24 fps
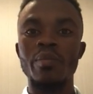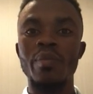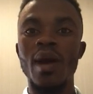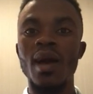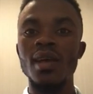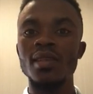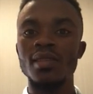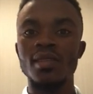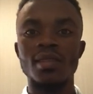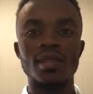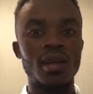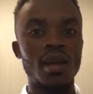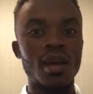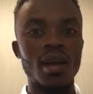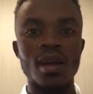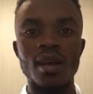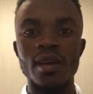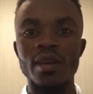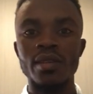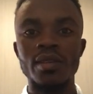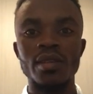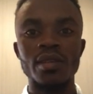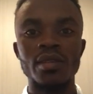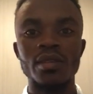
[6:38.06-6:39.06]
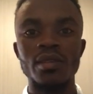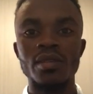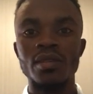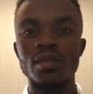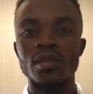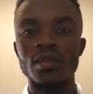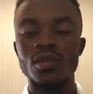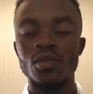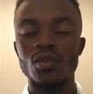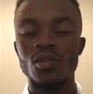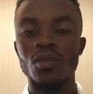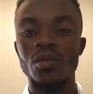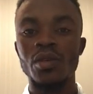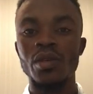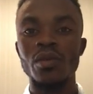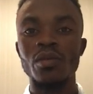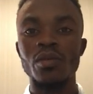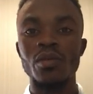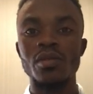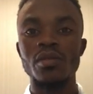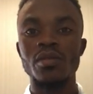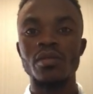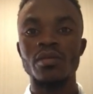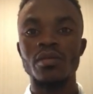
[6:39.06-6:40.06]
pasta. So it
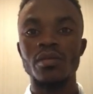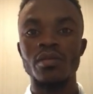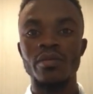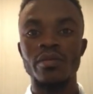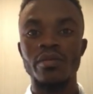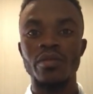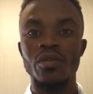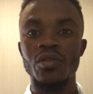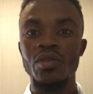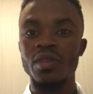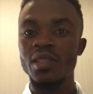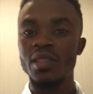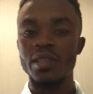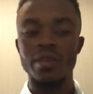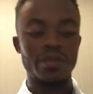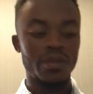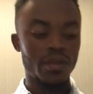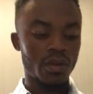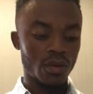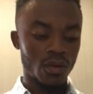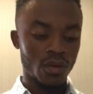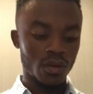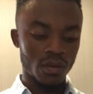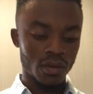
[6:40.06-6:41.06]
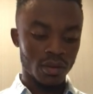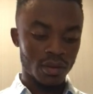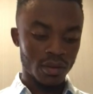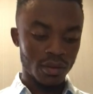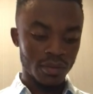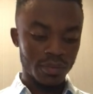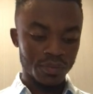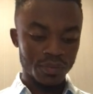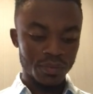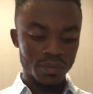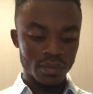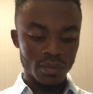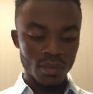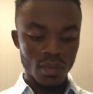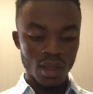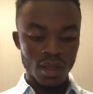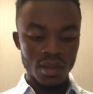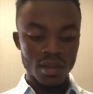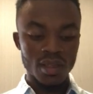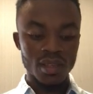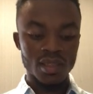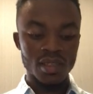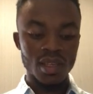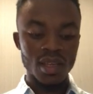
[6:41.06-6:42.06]
was very difficult.
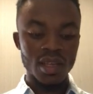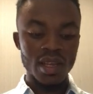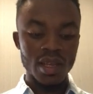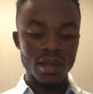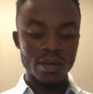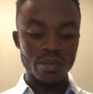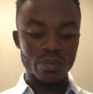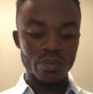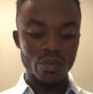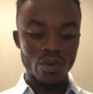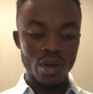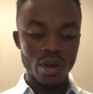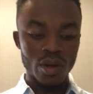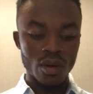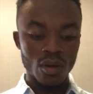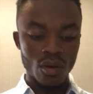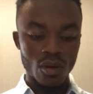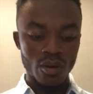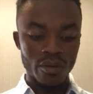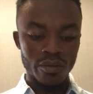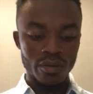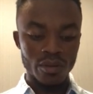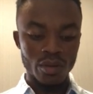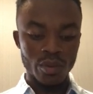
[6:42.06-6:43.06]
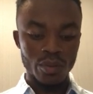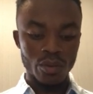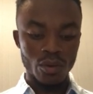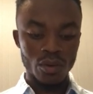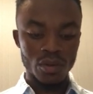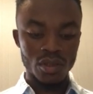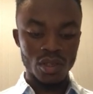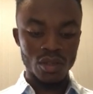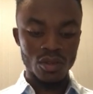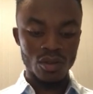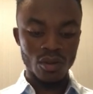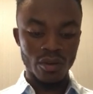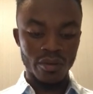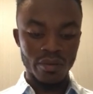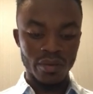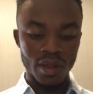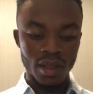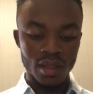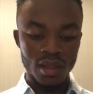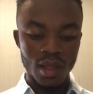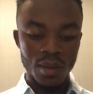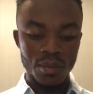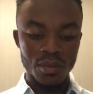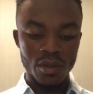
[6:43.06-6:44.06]
The second point of the process of
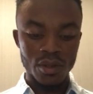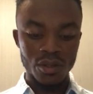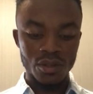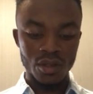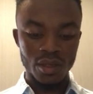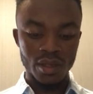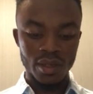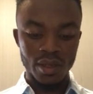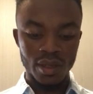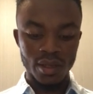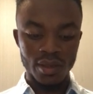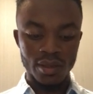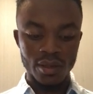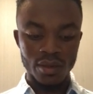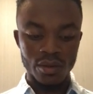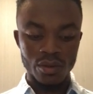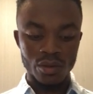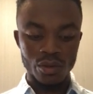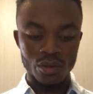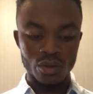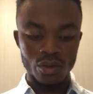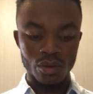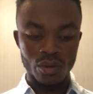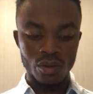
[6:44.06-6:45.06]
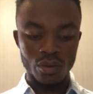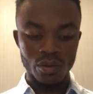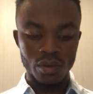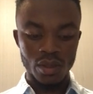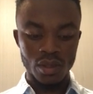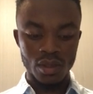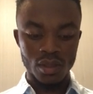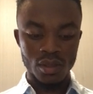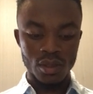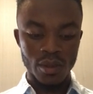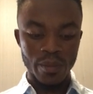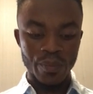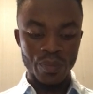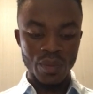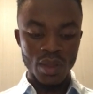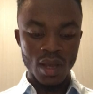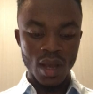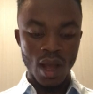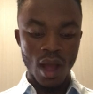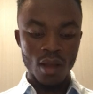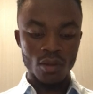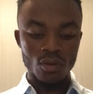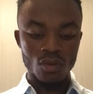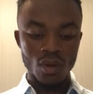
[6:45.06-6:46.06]
adaptation in intercultural is
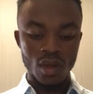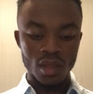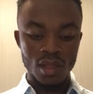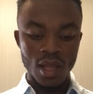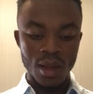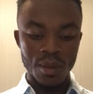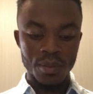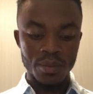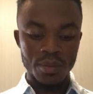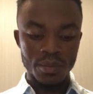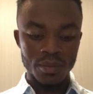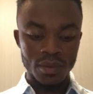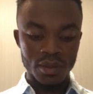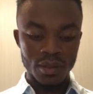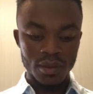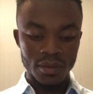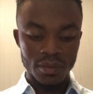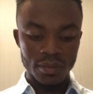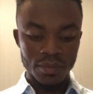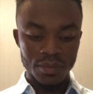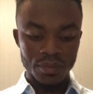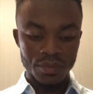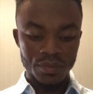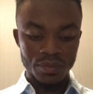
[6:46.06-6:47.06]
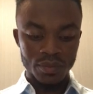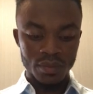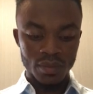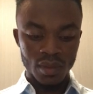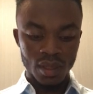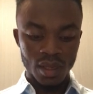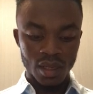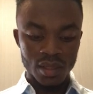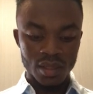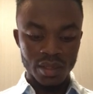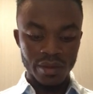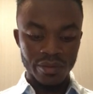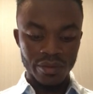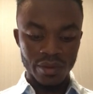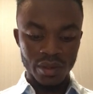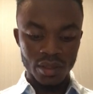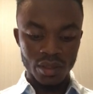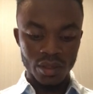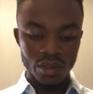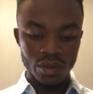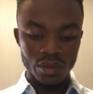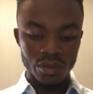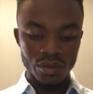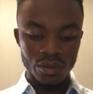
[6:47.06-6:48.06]
how to adapt a
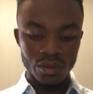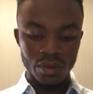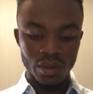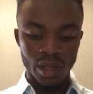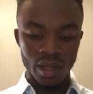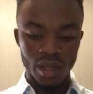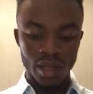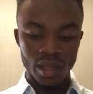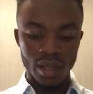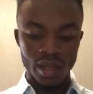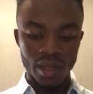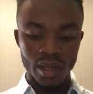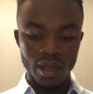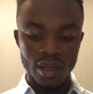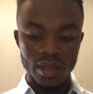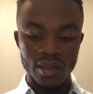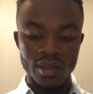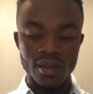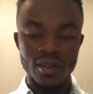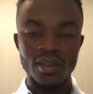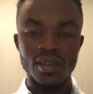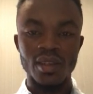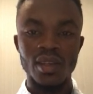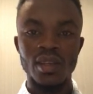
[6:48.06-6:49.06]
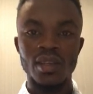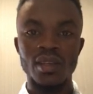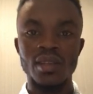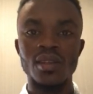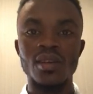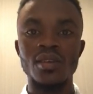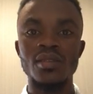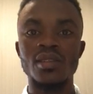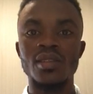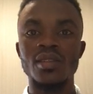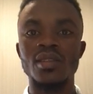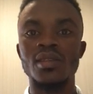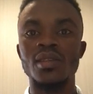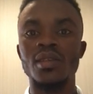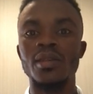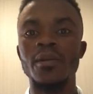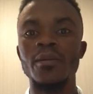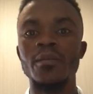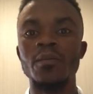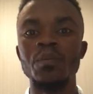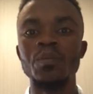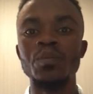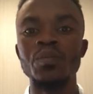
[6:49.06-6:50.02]
different culture identity.